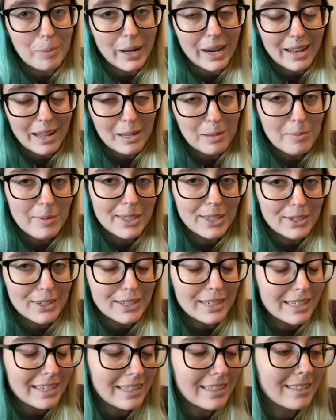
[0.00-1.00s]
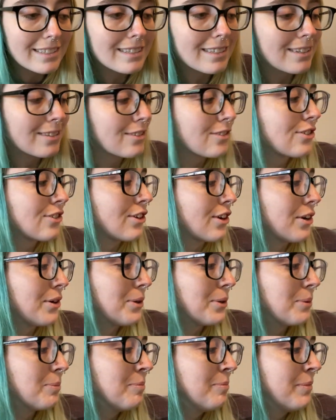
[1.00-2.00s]
but I'm curious.
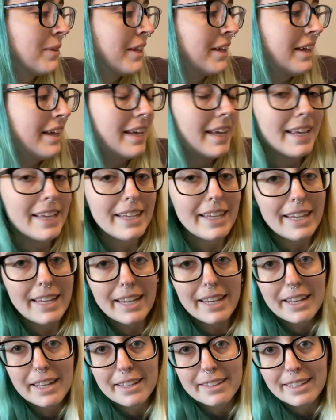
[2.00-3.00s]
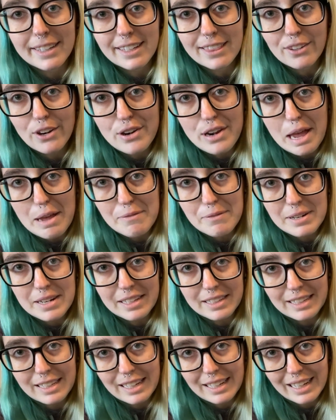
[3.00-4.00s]
So yeah, like they're
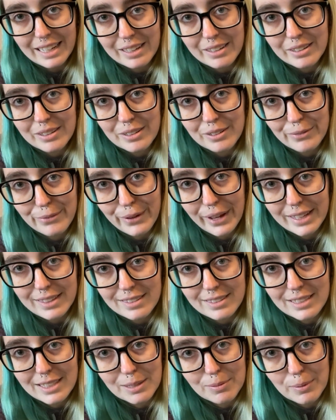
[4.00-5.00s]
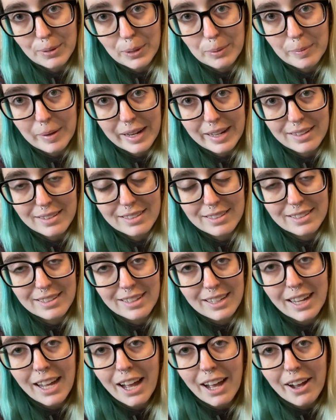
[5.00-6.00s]
definitely fantasy romance.
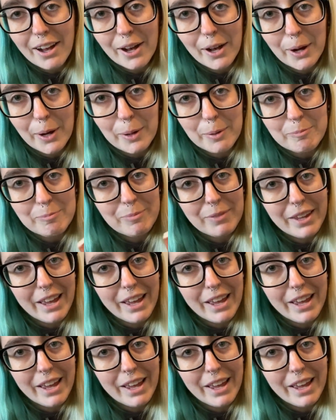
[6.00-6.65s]
Um,